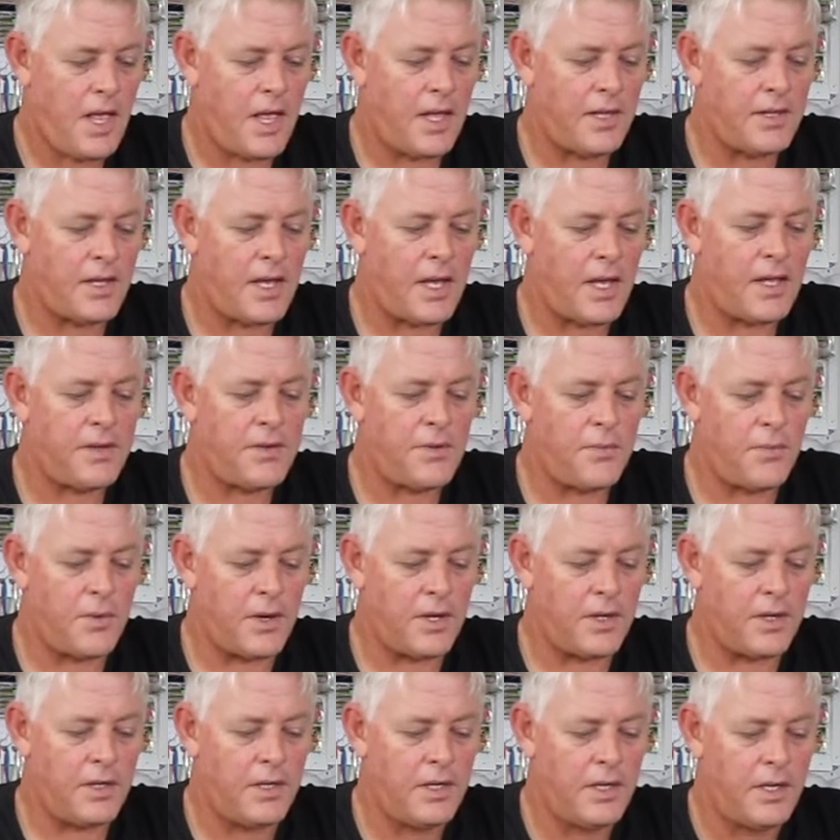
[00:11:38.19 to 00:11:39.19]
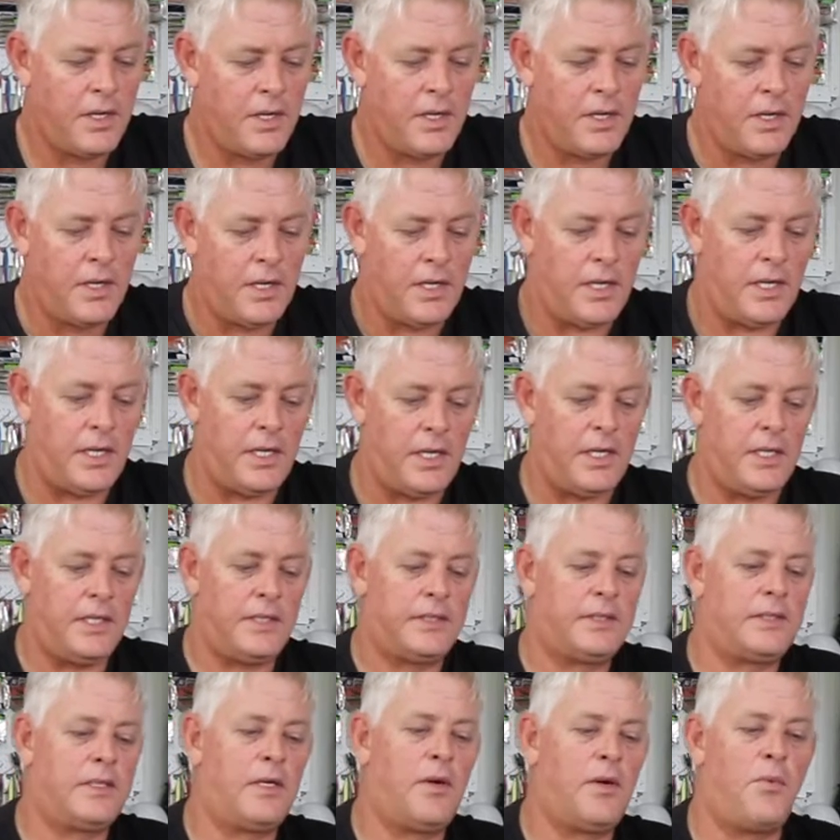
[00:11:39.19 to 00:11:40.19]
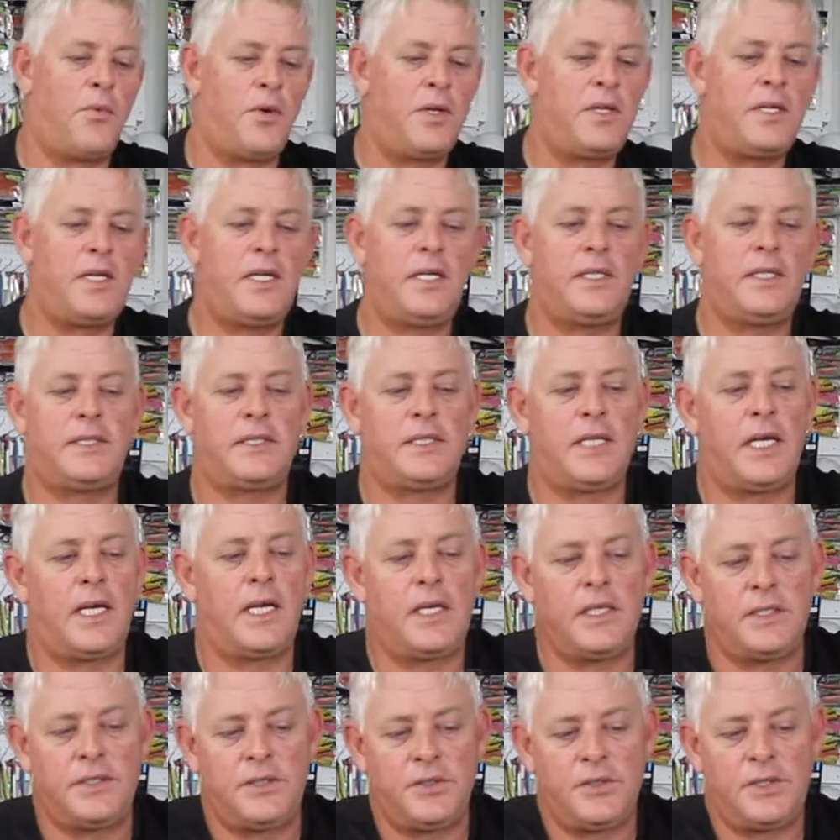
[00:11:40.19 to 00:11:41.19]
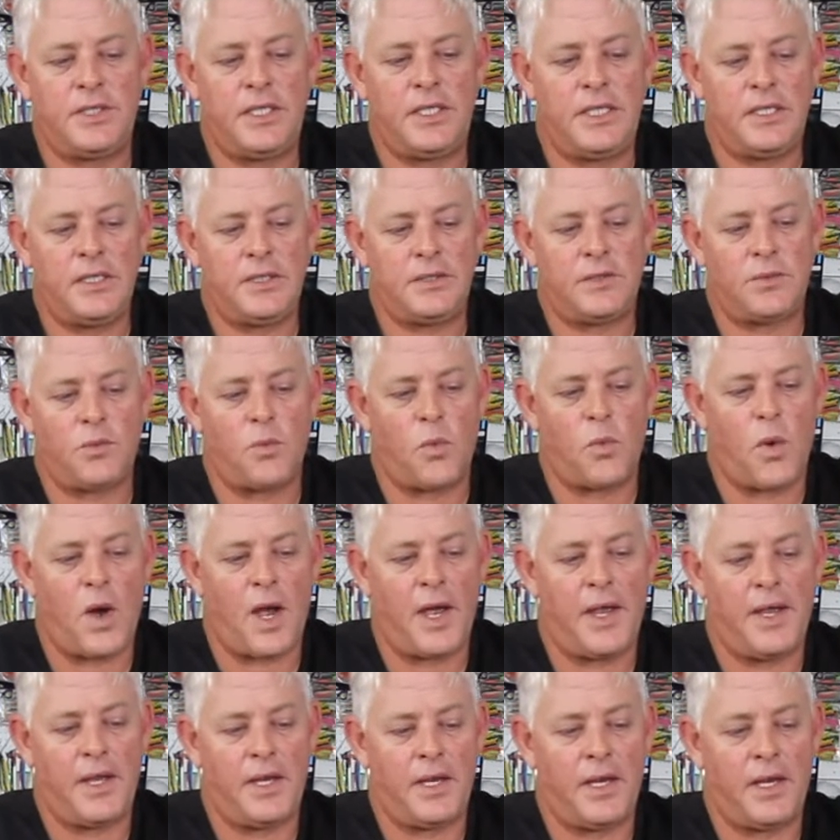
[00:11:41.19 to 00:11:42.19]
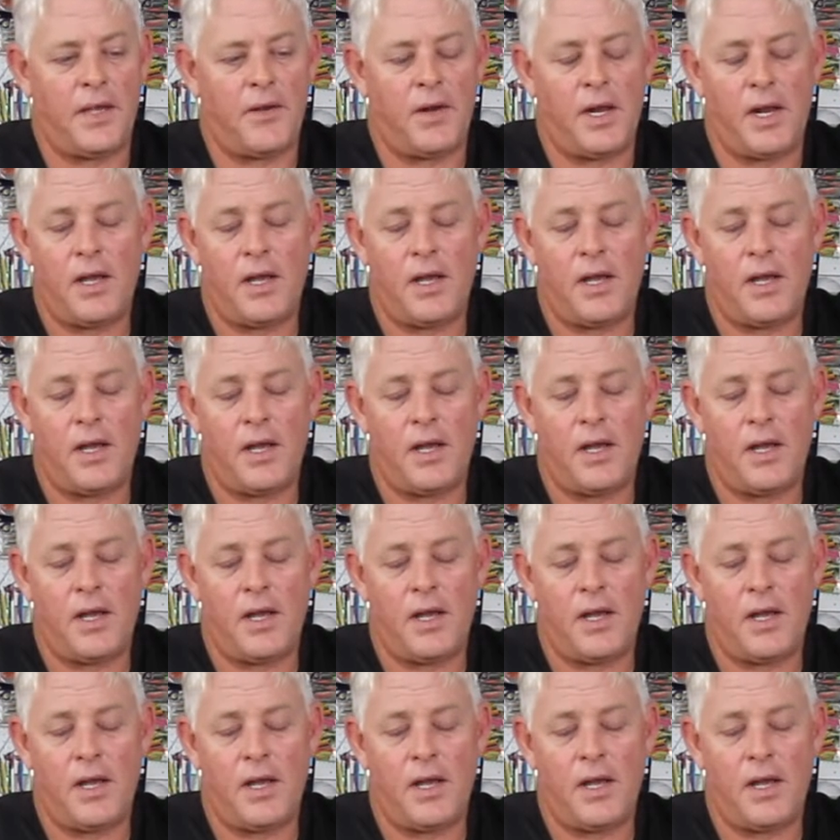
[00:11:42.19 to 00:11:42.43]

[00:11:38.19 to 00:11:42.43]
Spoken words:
And the other one is with these sinkers, you see this wire here,